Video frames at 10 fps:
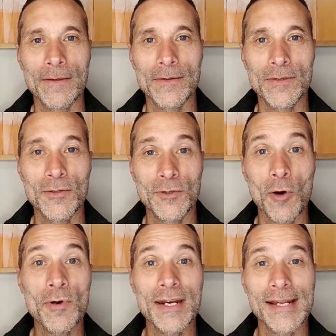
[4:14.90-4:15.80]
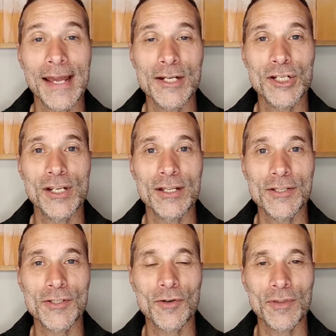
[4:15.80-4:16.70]
you don't engage in it,
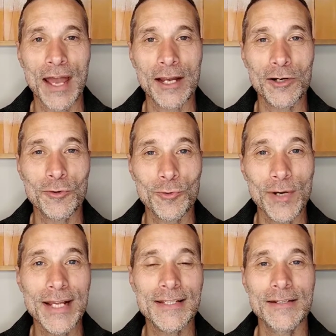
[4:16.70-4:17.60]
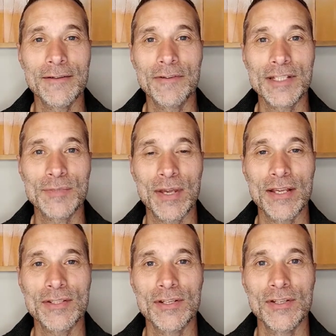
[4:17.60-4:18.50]
and so that creates a different
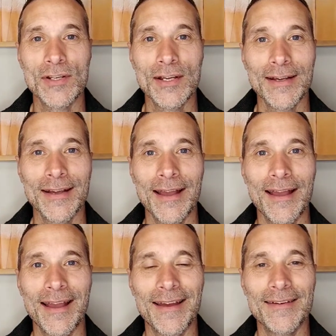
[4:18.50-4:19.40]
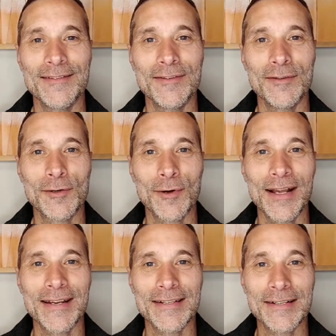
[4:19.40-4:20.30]
space, and you
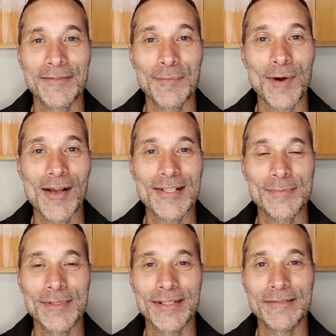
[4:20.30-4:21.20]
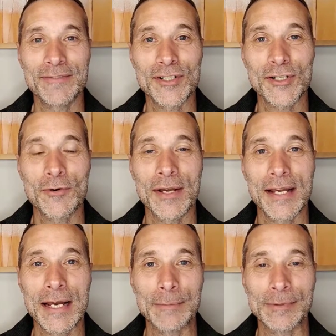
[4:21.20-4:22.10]
create a different possibility for showing
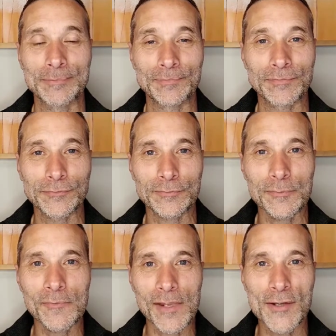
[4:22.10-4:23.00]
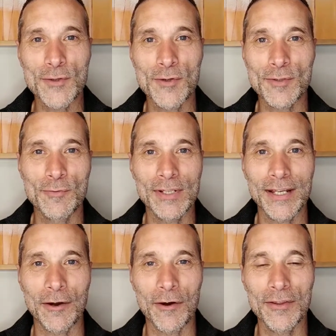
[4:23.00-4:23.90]
up. So it's
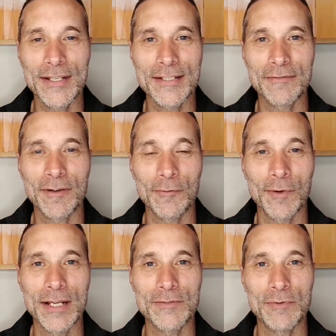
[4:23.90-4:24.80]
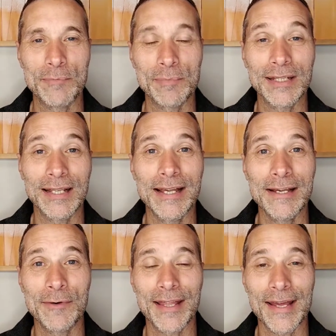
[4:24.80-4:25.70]
really all these different ways we play
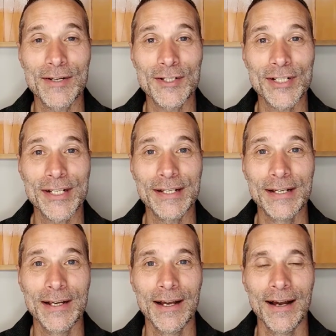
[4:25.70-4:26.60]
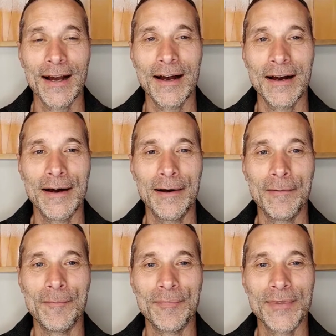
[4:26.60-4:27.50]
with energy.
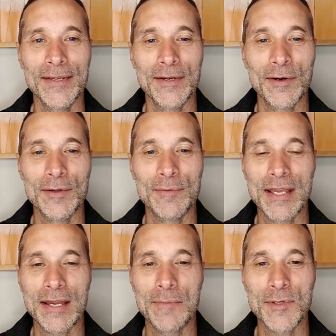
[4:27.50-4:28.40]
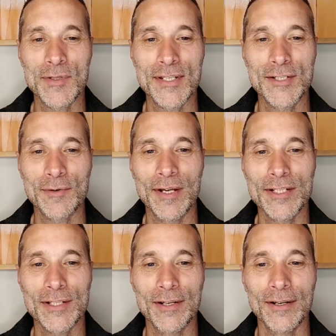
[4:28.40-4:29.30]
You may come to a
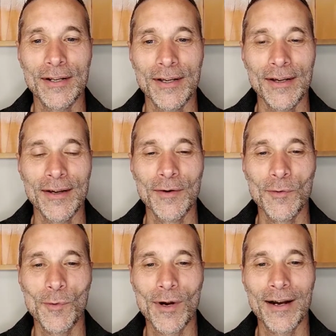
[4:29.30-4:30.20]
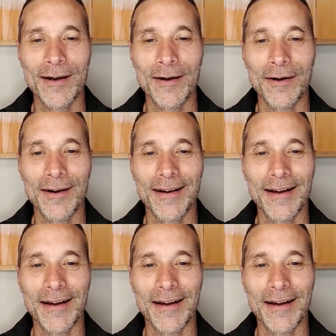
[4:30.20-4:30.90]
situation where